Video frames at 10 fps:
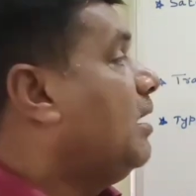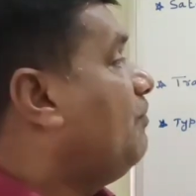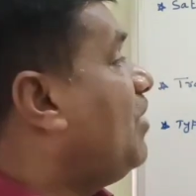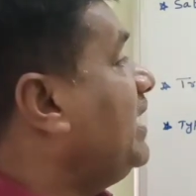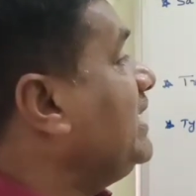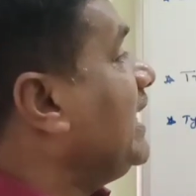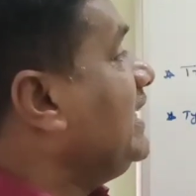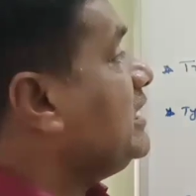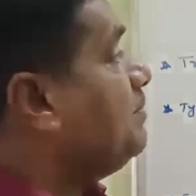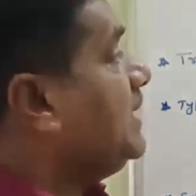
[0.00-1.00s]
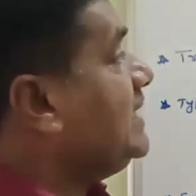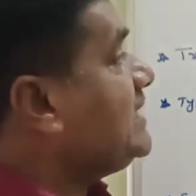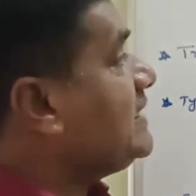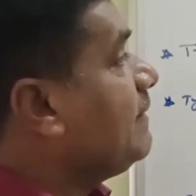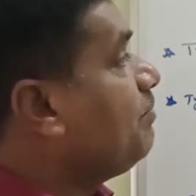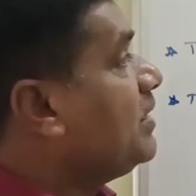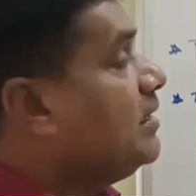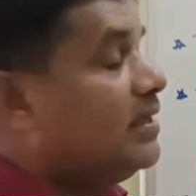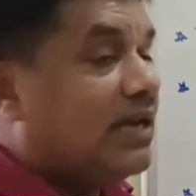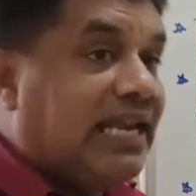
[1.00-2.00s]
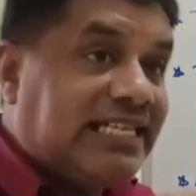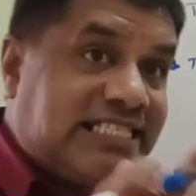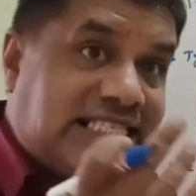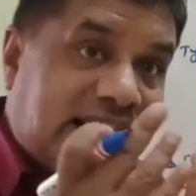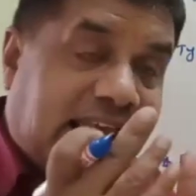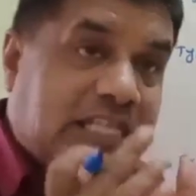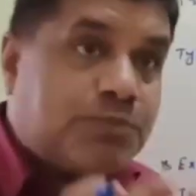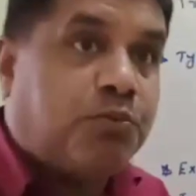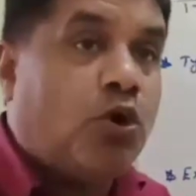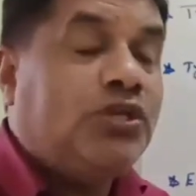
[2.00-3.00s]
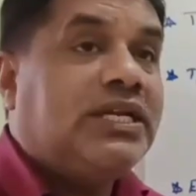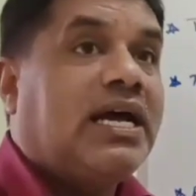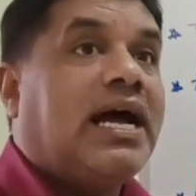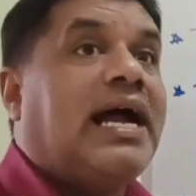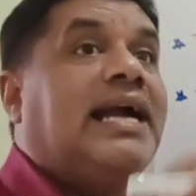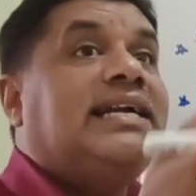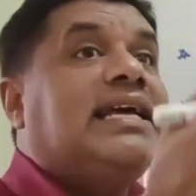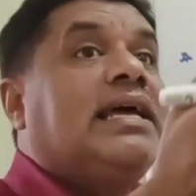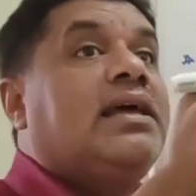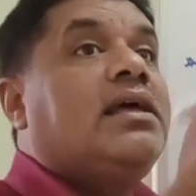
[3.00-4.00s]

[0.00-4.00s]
foreign countries, means less export and